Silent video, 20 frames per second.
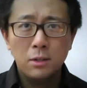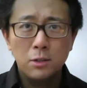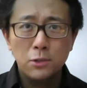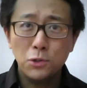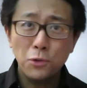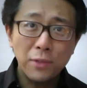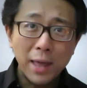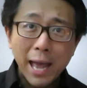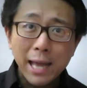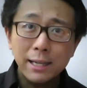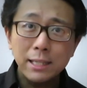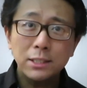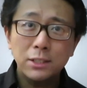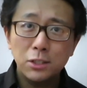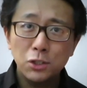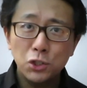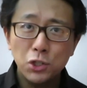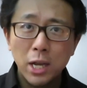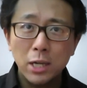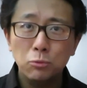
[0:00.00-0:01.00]
So that is the
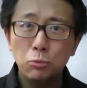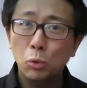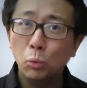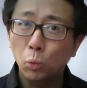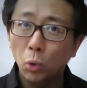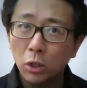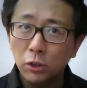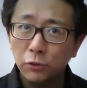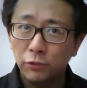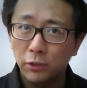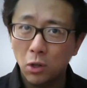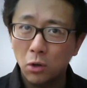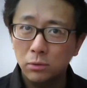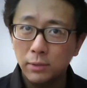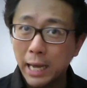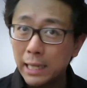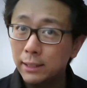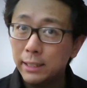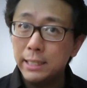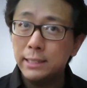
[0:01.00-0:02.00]
general workflow,
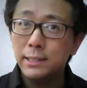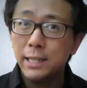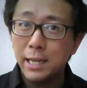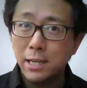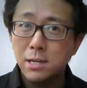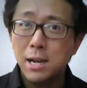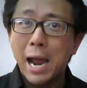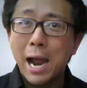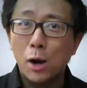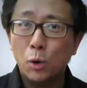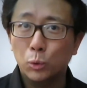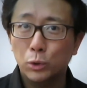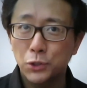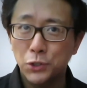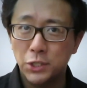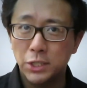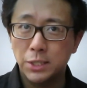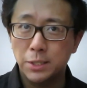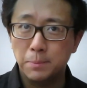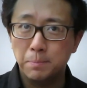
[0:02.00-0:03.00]
at least in our
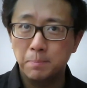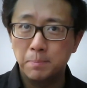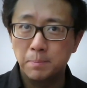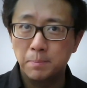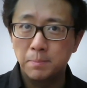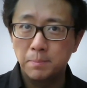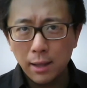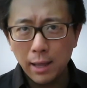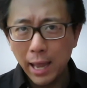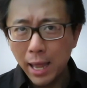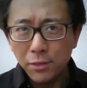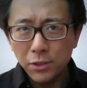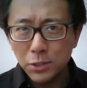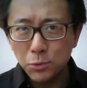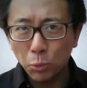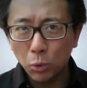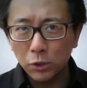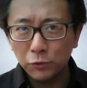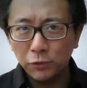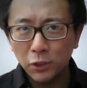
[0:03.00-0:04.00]
system. And this
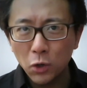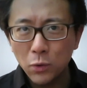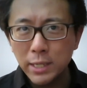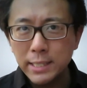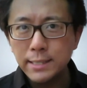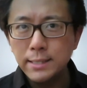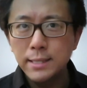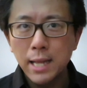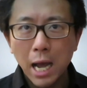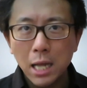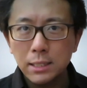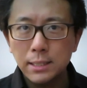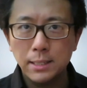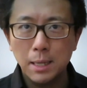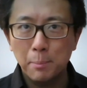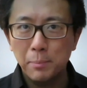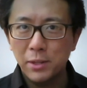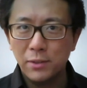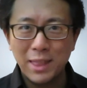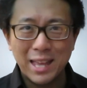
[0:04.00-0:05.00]
workflow is not
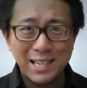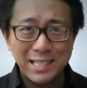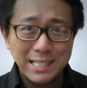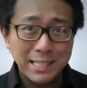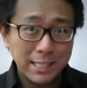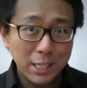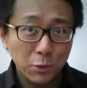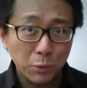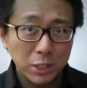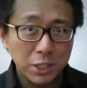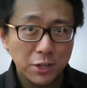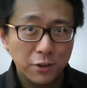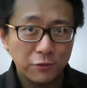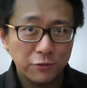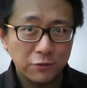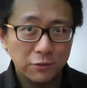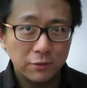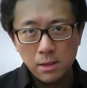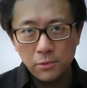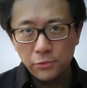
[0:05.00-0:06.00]
something that is secretive.
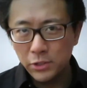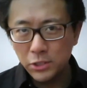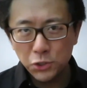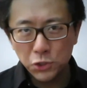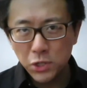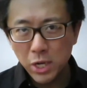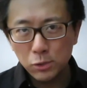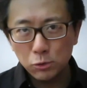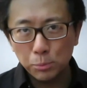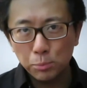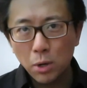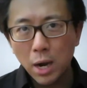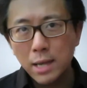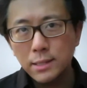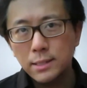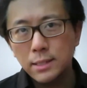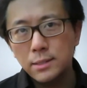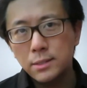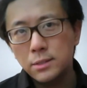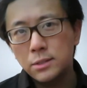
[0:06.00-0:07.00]
This general
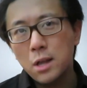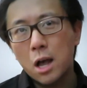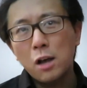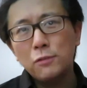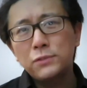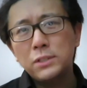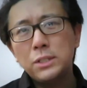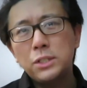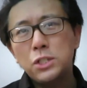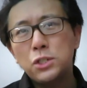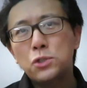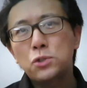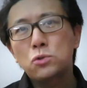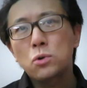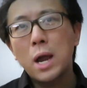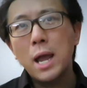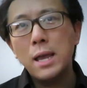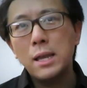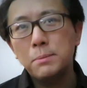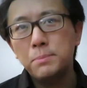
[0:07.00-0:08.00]
process is often
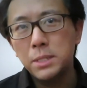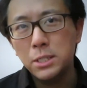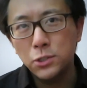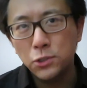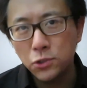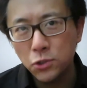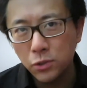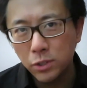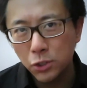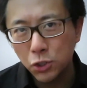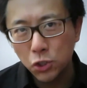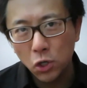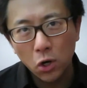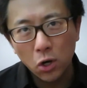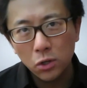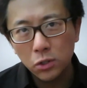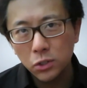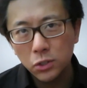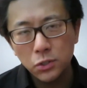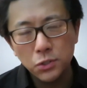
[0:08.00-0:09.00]
described in student
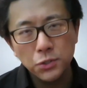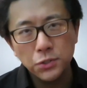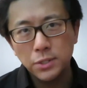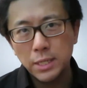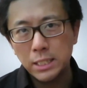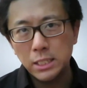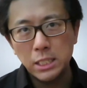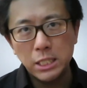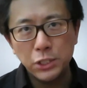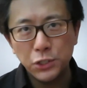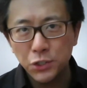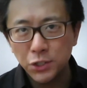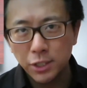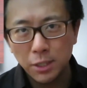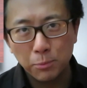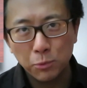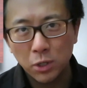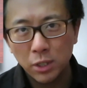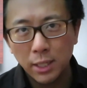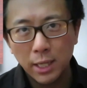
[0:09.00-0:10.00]
charters and teaching
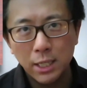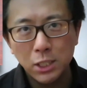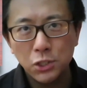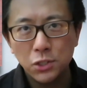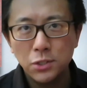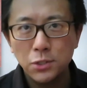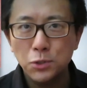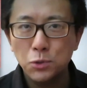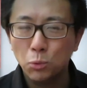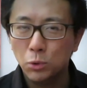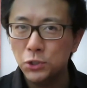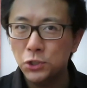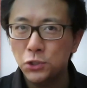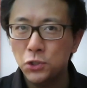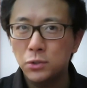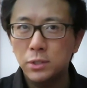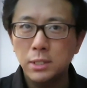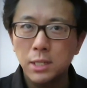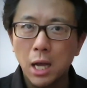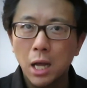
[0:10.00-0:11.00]
exam regulations or
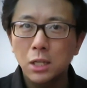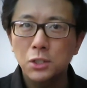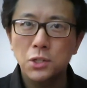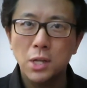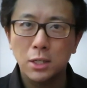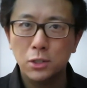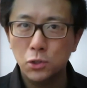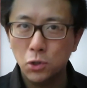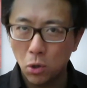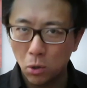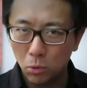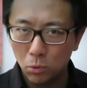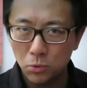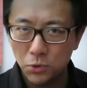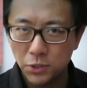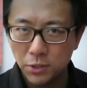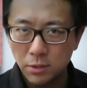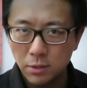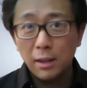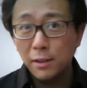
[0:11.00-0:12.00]
student conduct
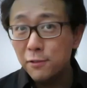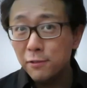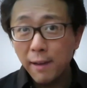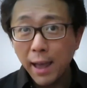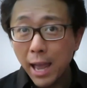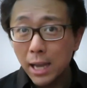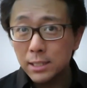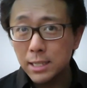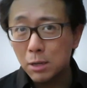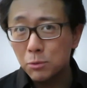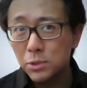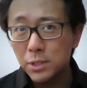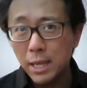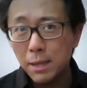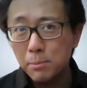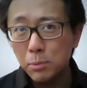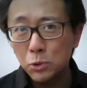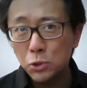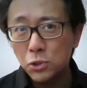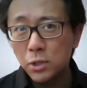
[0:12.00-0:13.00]
codes. In fact, I was
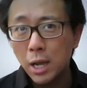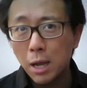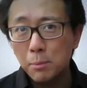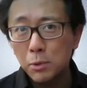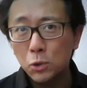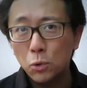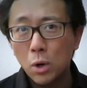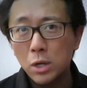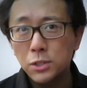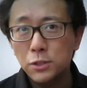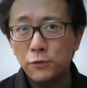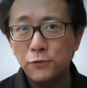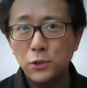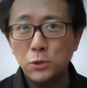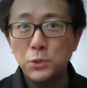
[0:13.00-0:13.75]
able to come across a few